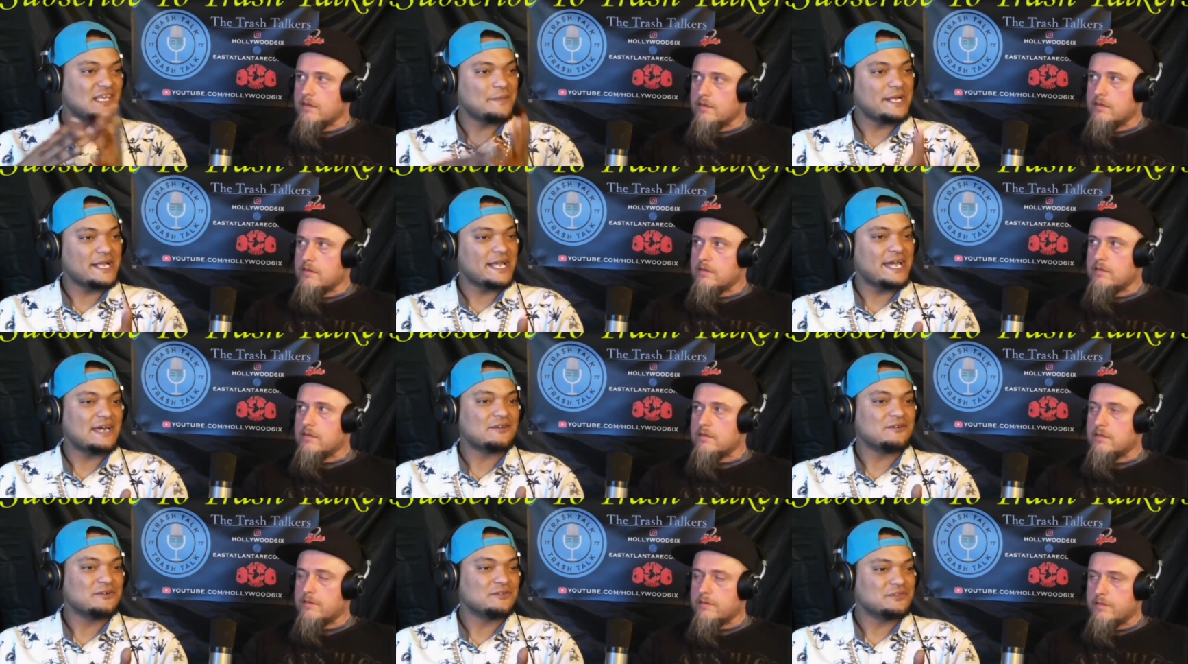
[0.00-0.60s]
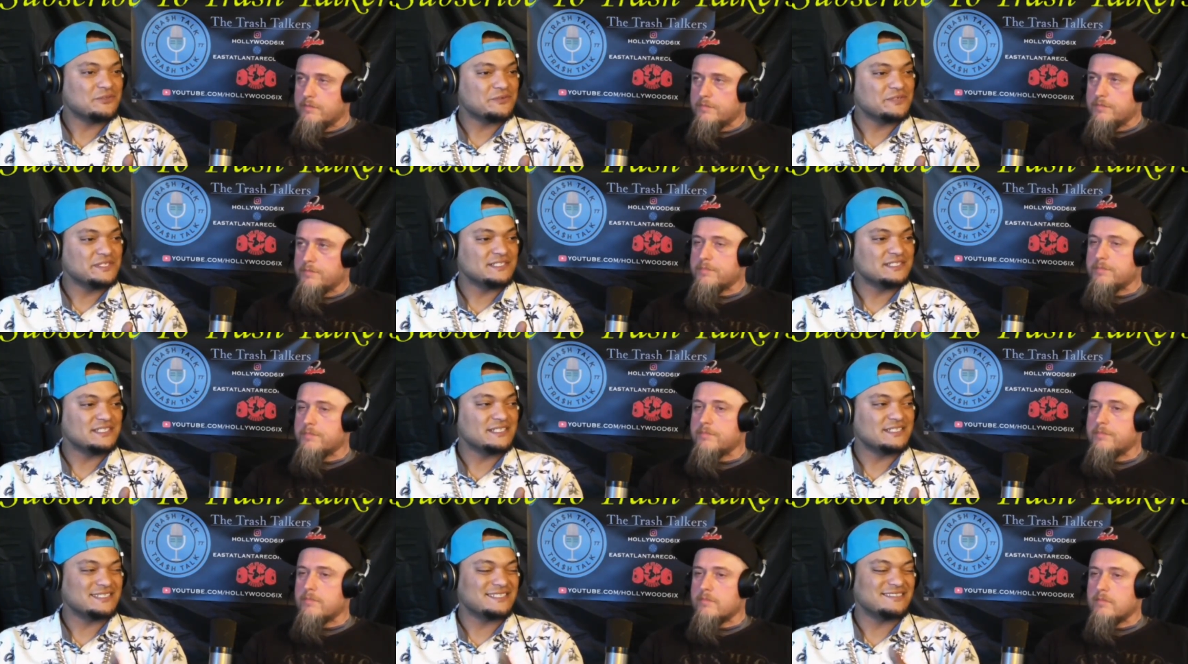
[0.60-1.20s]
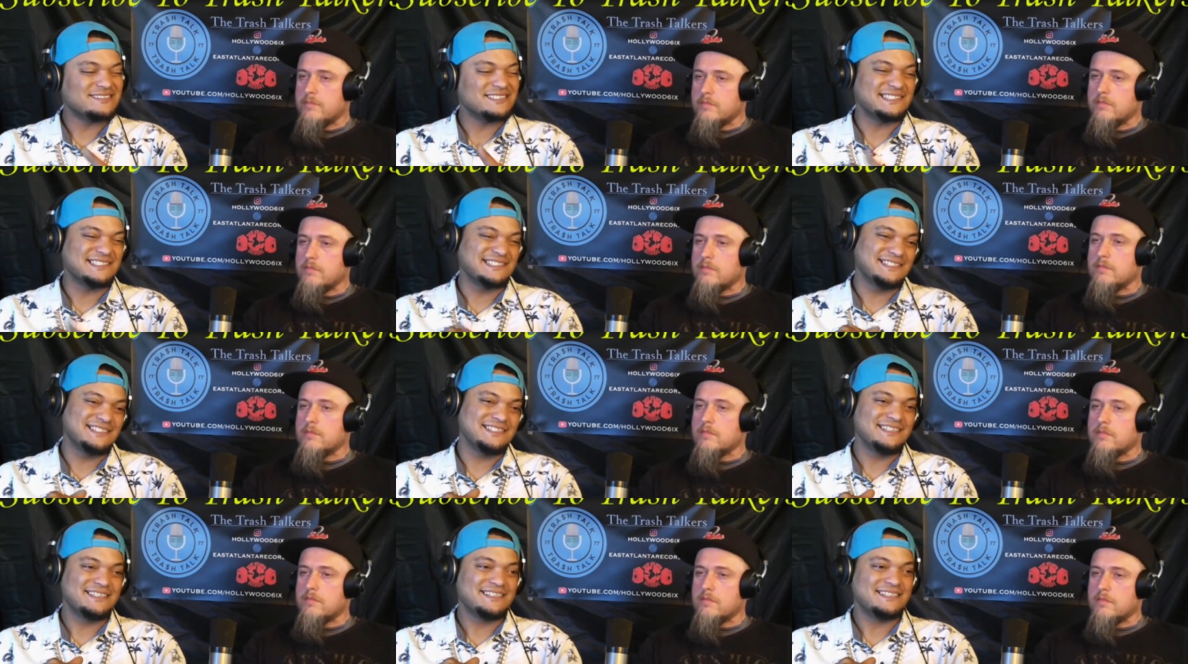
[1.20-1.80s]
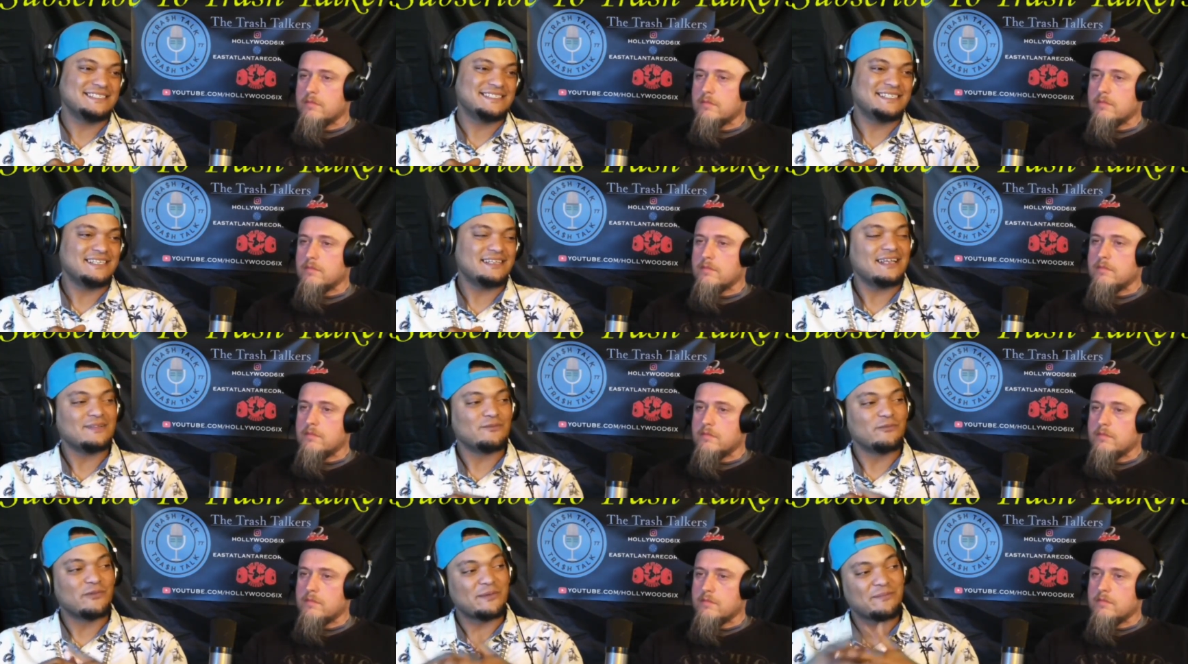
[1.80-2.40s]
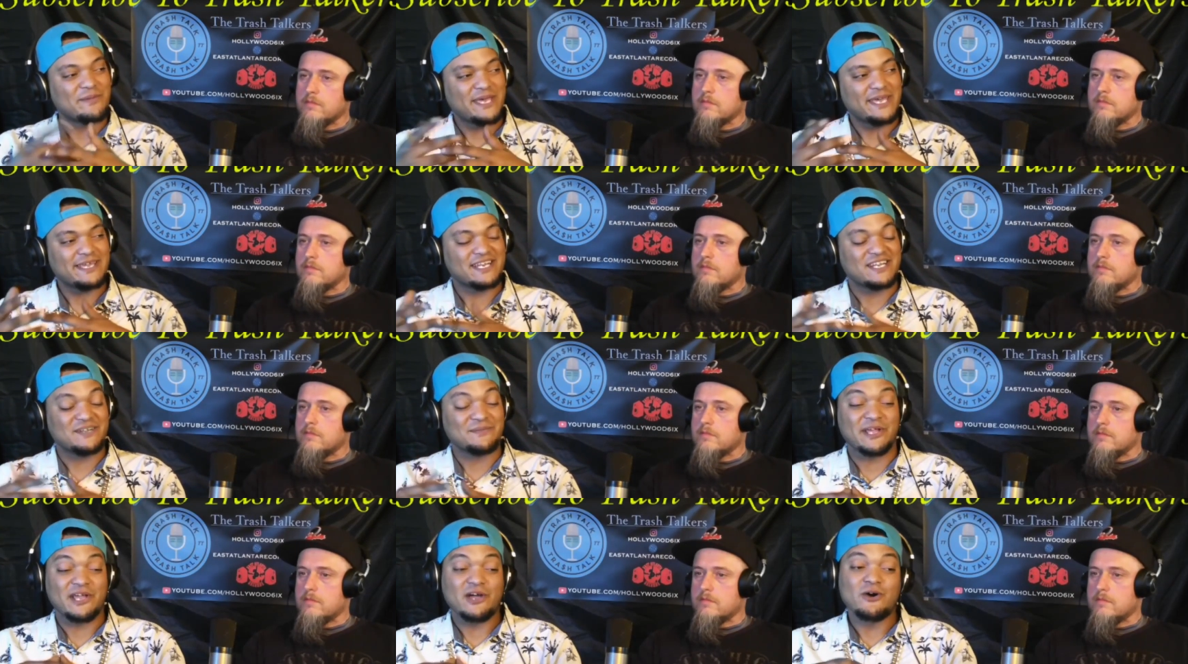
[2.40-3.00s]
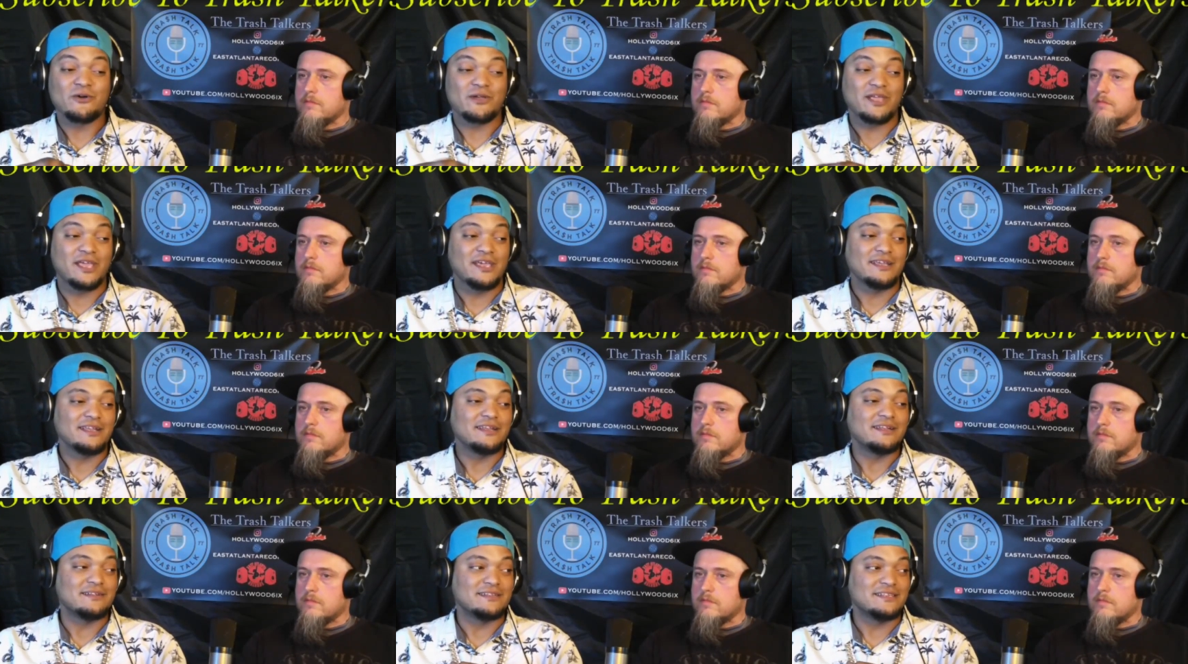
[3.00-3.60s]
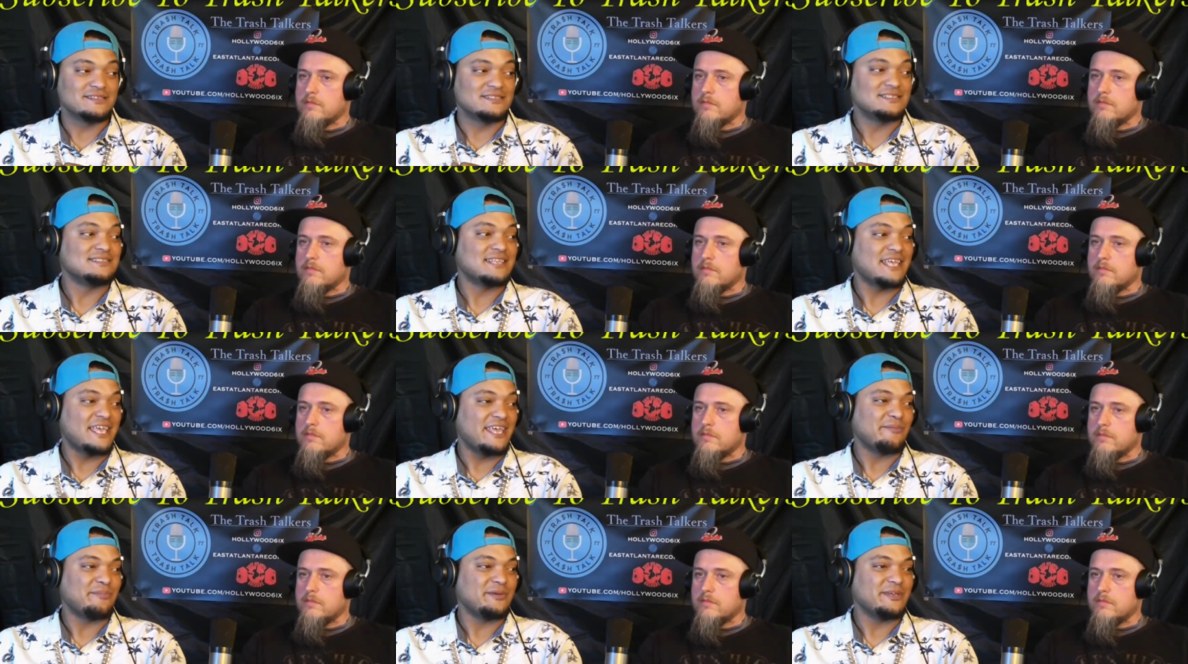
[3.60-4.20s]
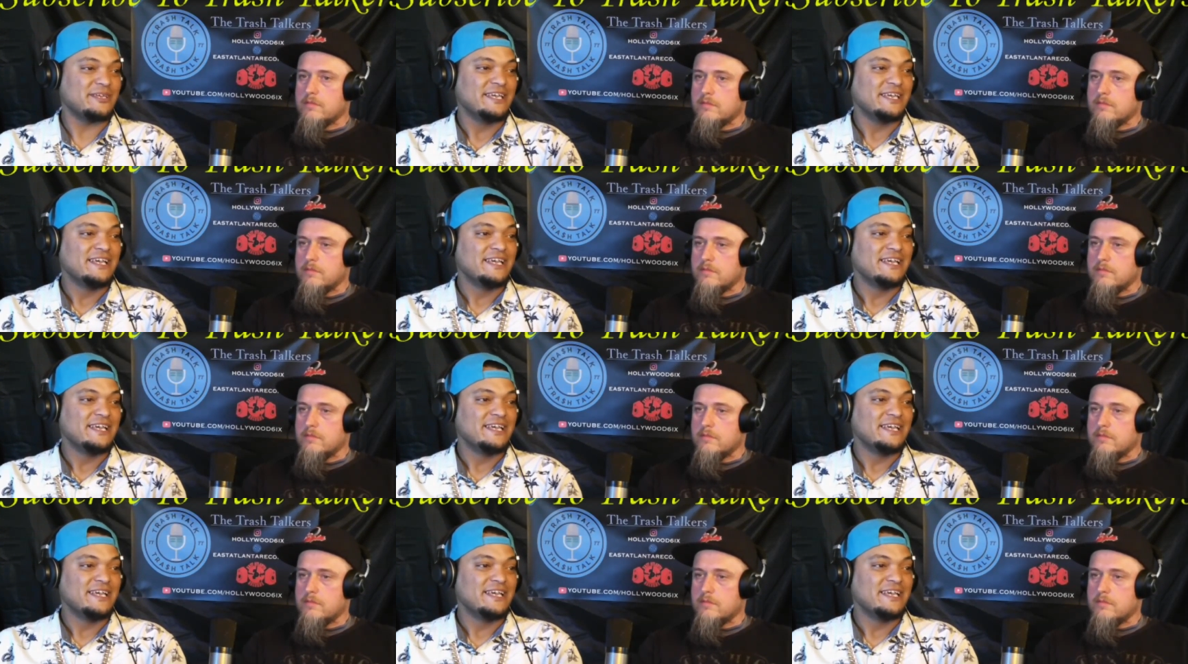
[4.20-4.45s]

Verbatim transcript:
Speaker 1: time I got on the Three Six, I'm like, eh. Then I went back and I'm like, okay, this is epic.